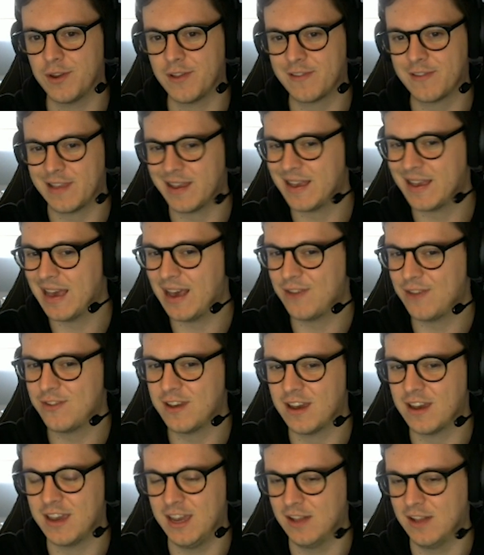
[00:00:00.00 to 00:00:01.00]
It's like casting
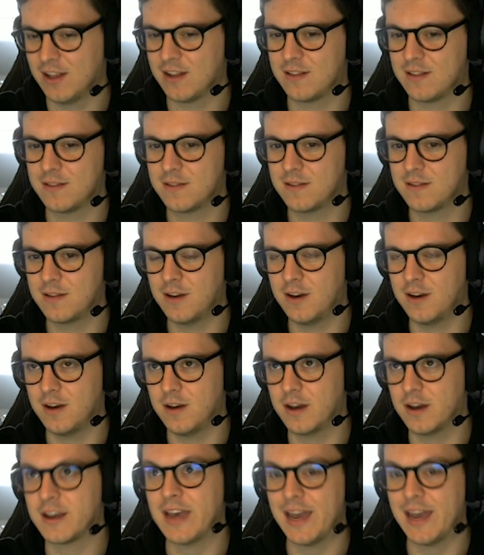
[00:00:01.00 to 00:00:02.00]

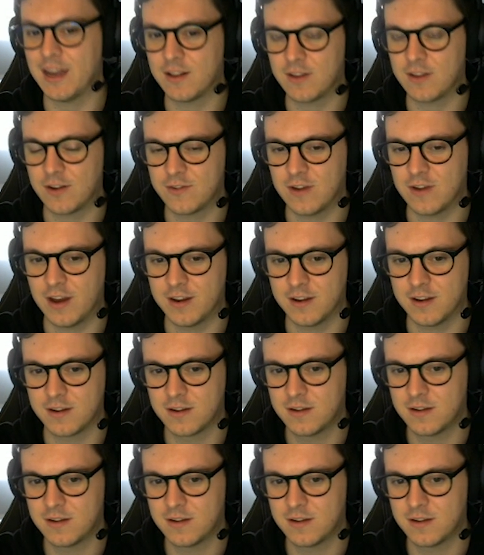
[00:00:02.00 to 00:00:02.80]
a guiding touch on it